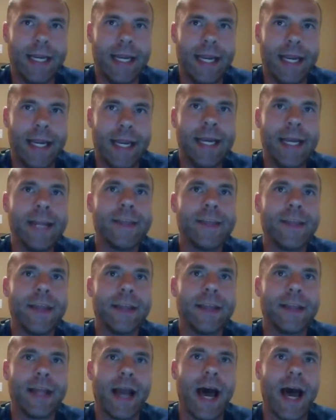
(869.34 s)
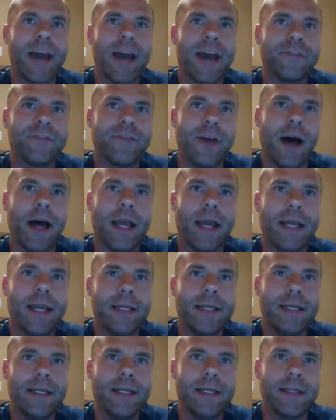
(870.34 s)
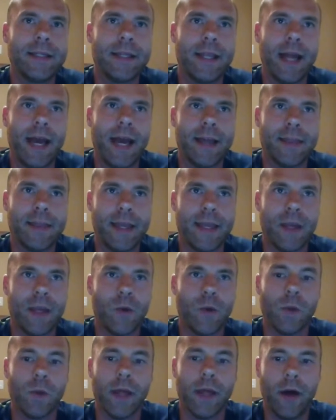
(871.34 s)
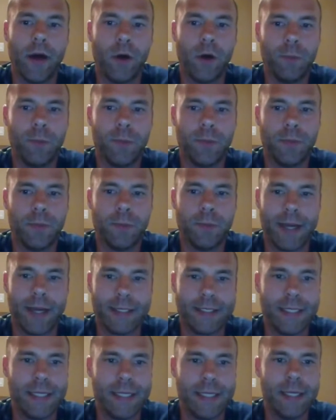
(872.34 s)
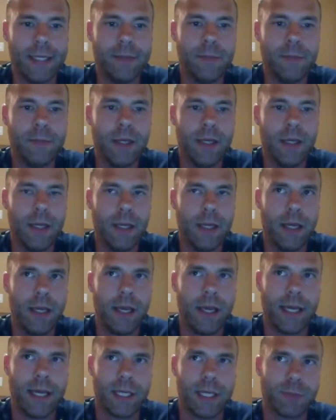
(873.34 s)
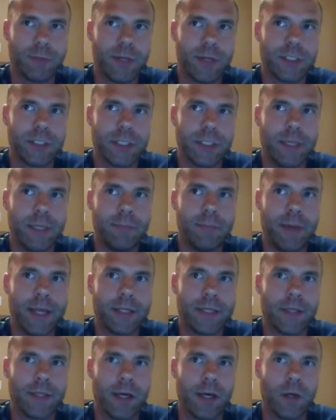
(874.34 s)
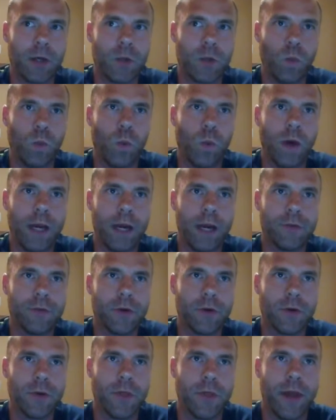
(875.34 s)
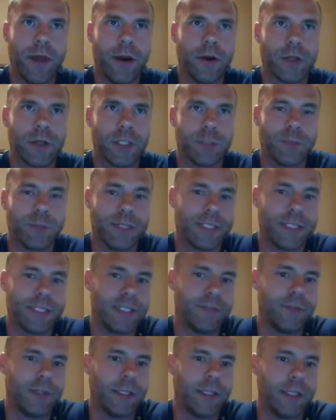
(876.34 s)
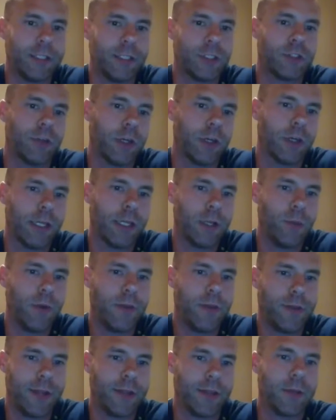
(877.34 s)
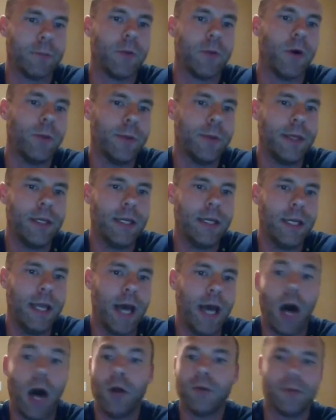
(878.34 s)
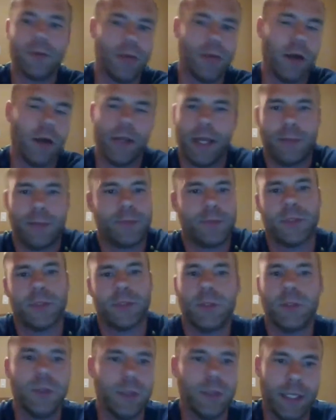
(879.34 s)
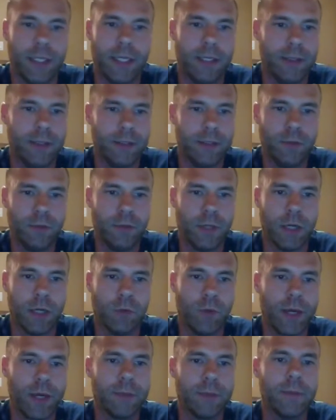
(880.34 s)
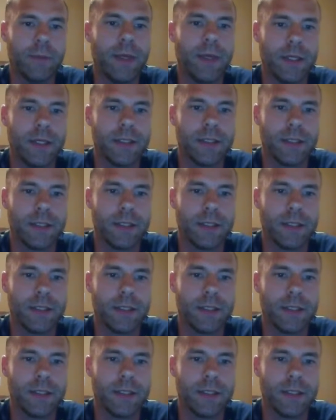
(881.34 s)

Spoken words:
anything that I find that I think will help my team, and especially based on whatever they're specifically struggling with at the moment, I'll absolutely recommend